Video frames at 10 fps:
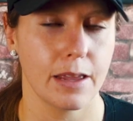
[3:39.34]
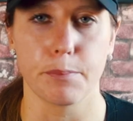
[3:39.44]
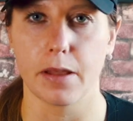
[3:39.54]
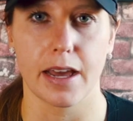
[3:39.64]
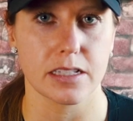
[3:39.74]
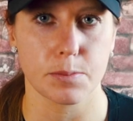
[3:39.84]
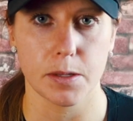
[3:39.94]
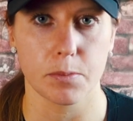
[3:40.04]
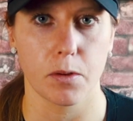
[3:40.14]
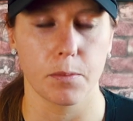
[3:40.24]
it blinds
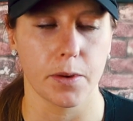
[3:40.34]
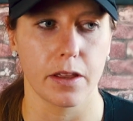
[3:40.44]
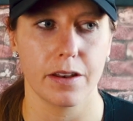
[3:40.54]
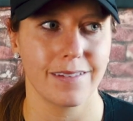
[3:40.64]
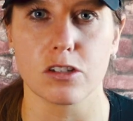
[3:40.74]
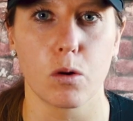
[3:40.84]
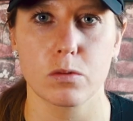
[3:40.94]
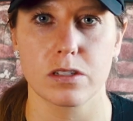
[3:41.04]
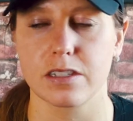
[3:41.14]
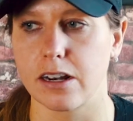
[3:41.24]
people, but
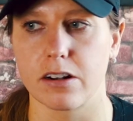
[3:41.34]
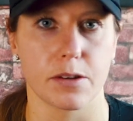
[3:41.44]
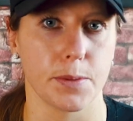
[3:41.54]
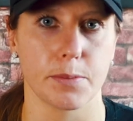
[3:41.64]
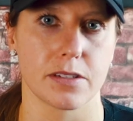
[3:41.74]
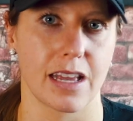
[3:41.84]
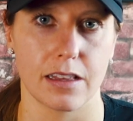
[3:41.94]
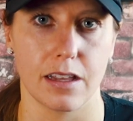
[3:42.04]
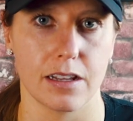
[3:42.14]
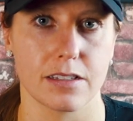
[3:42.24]
don't stare into people's
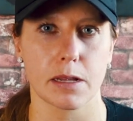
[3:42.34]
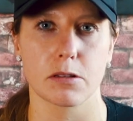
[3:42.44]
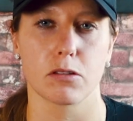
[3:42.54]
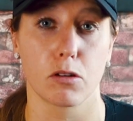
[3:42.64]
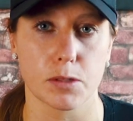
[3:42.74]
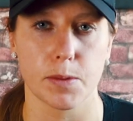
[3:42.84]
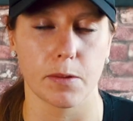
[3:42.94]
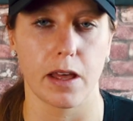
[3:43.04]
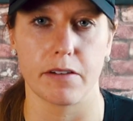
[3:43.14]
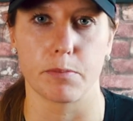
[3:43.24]
headlights. Sometimes I'll notice
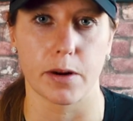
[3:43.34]
people have